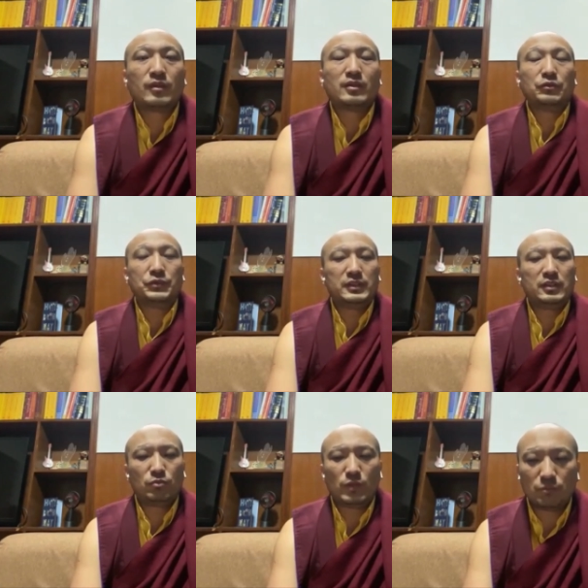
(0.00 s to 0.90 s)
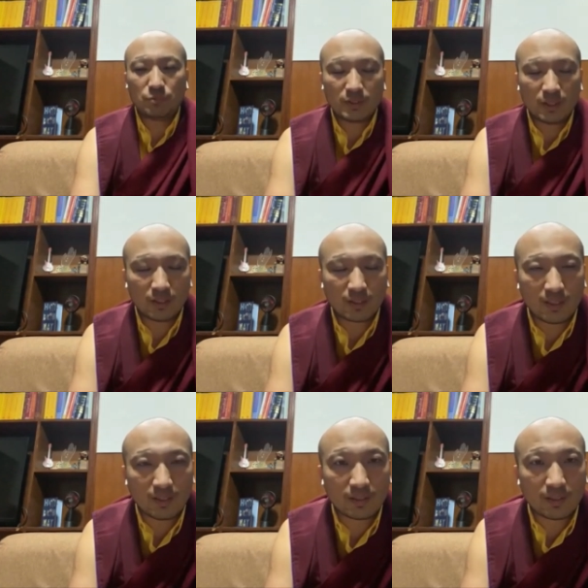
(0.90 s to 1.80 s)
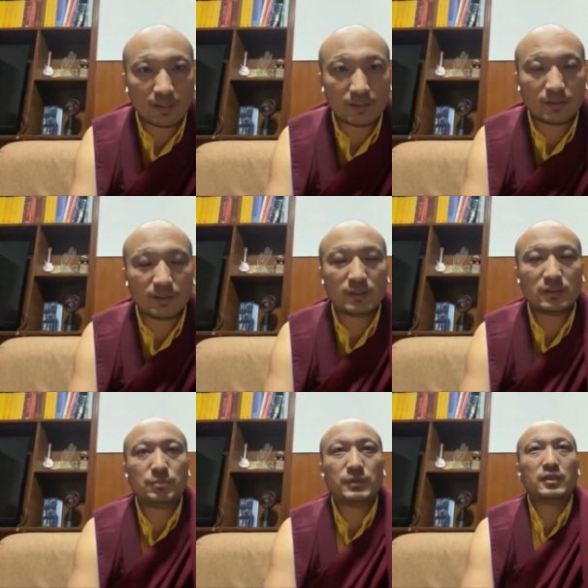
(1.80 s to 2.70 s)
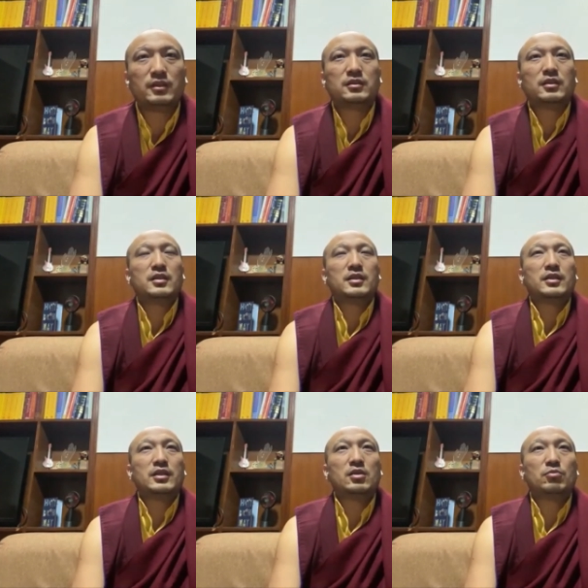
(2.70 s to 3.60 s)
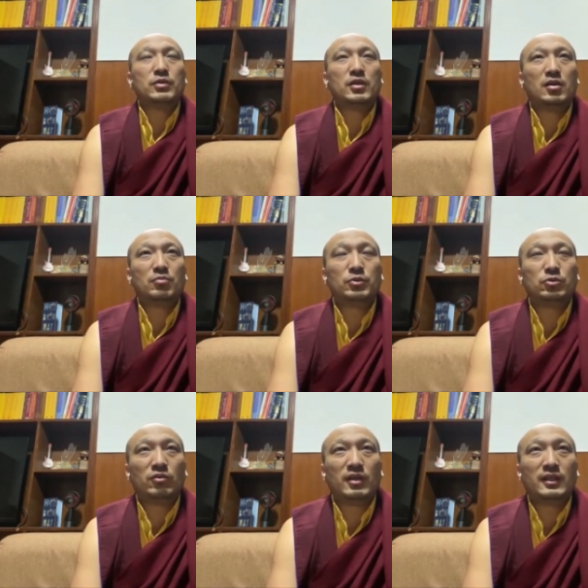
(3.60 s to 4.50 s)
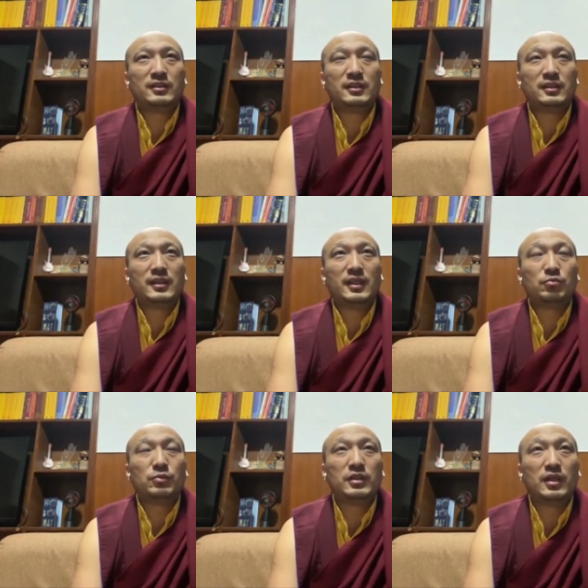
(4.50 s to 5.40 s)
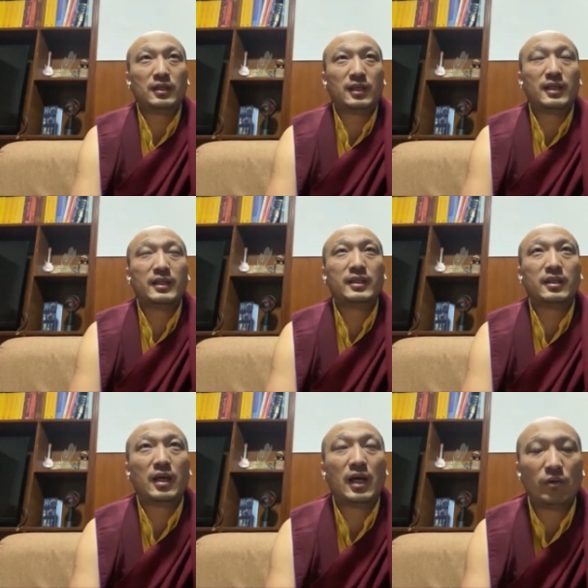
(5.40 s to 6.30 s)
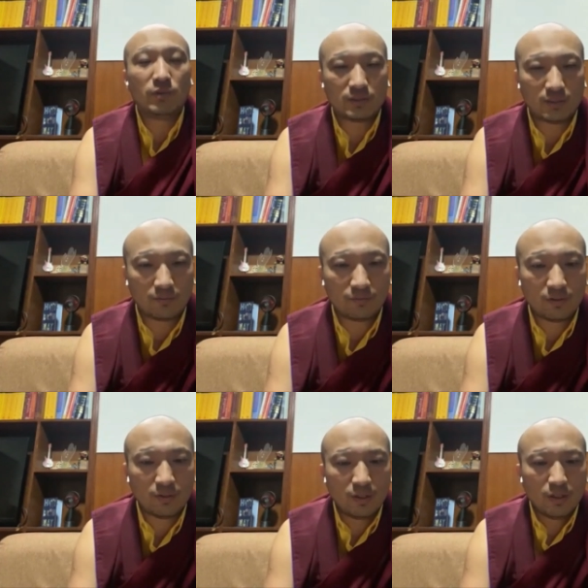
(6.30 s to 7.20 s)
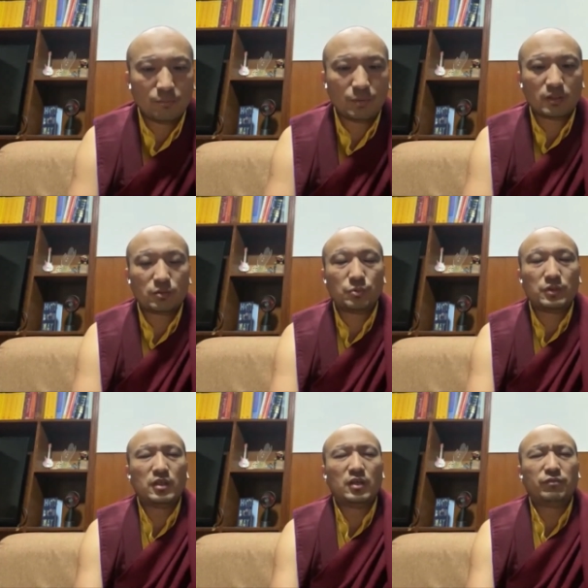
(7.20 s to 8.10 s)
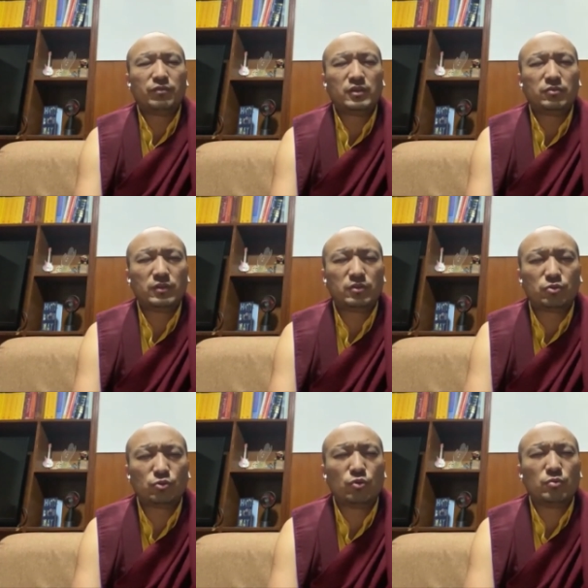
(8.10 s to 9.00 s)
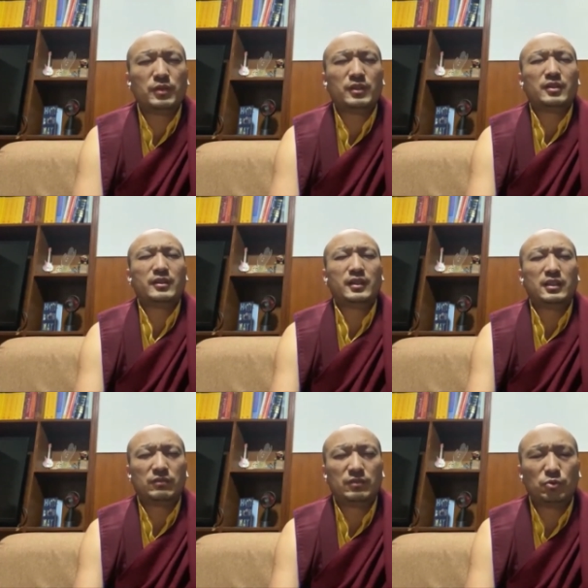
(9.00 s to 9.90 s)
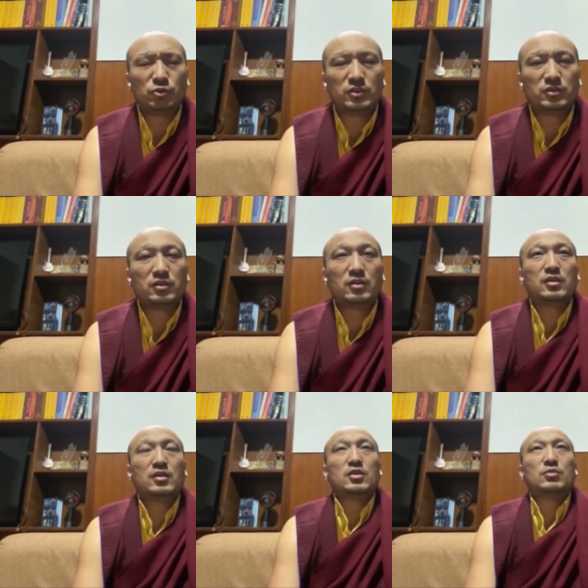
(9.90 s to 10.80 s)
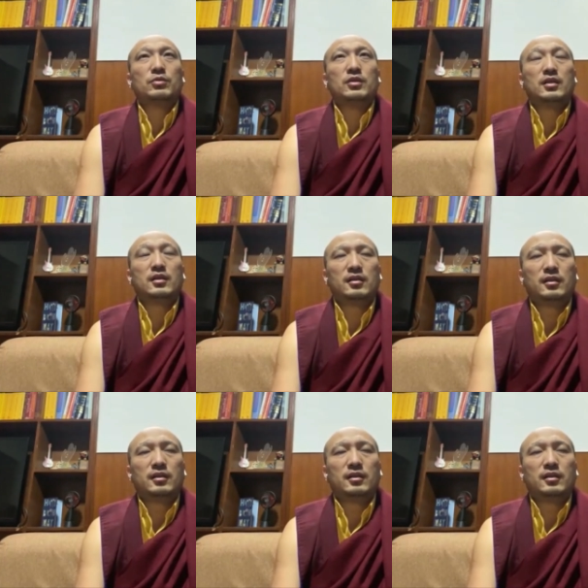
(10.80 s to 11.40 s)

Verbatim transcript: The reason why we are cleaning it is because here we are visualizing that we are cleaning ourselves because we are filled with so many negative emotions. We are